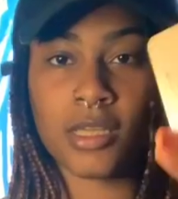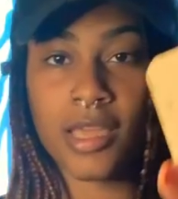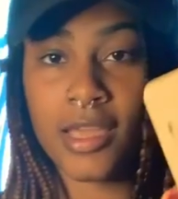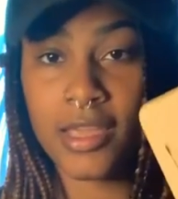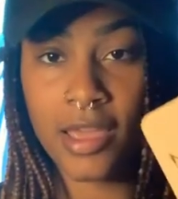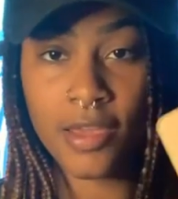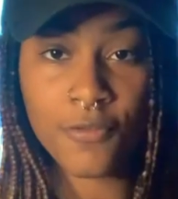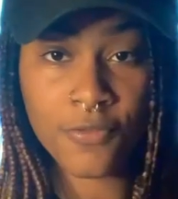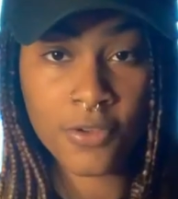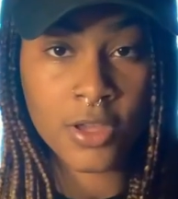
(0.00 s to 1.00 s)

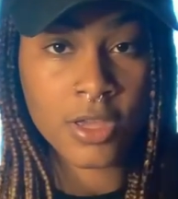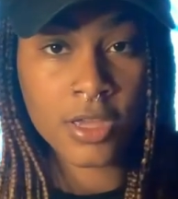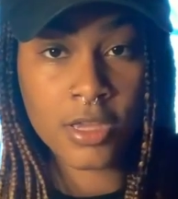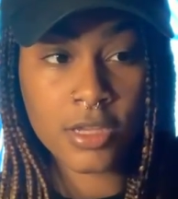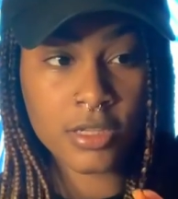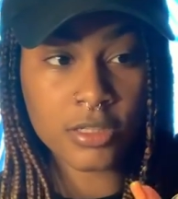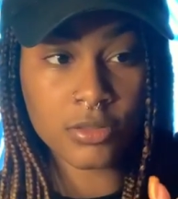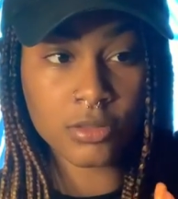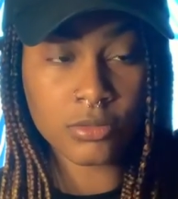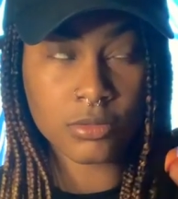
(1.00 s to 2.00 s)
AF
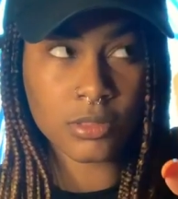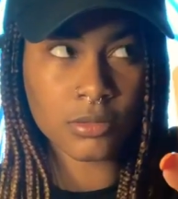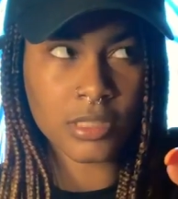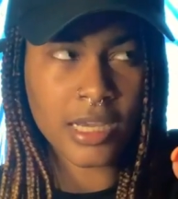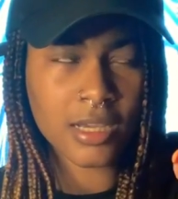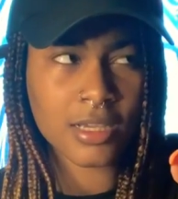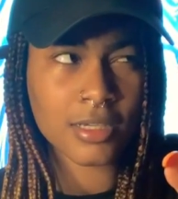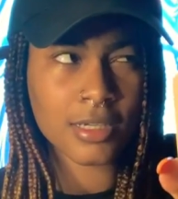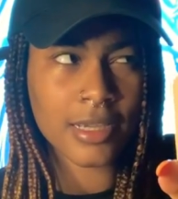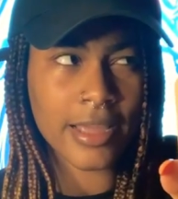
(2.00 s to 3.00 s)
deck.
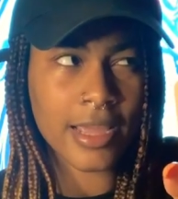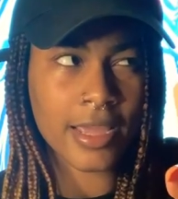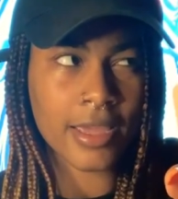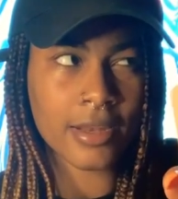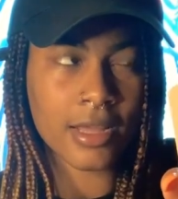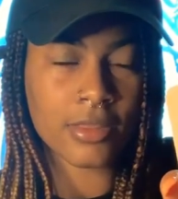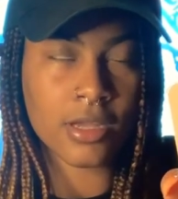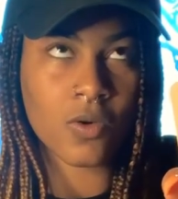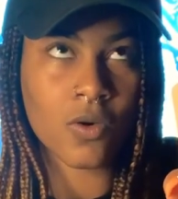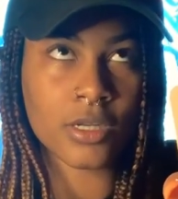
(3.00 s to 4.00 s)
And I
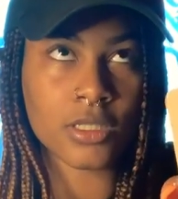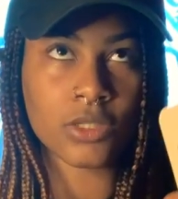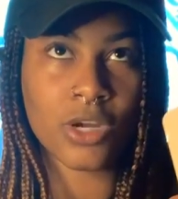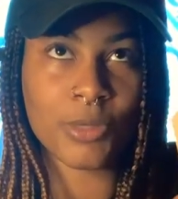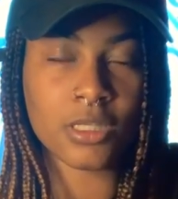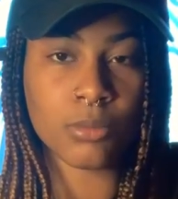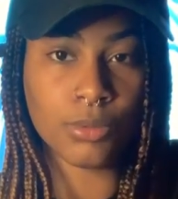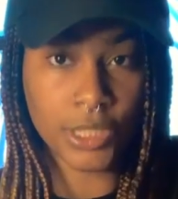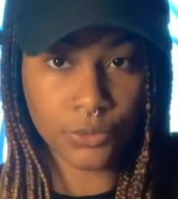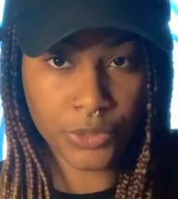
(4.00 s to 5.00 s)
think on Instagram it's the
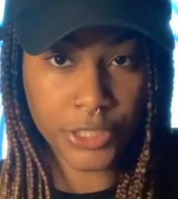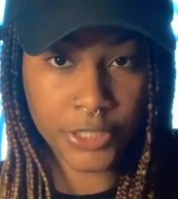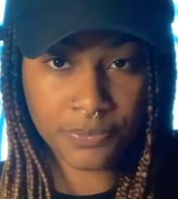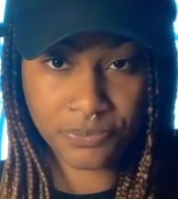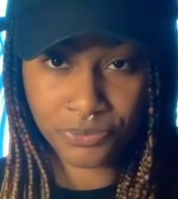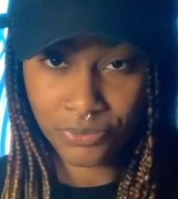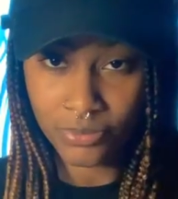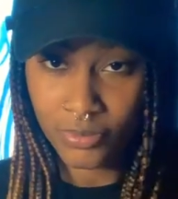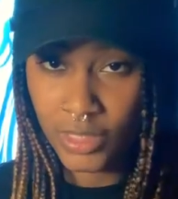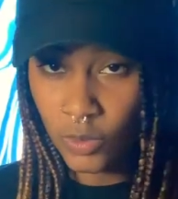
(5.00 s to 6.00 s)
Blunt Reader,
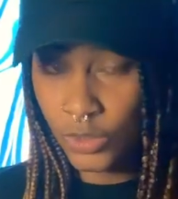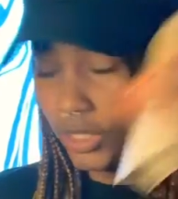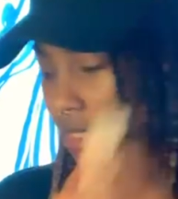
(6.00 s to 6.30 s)
which is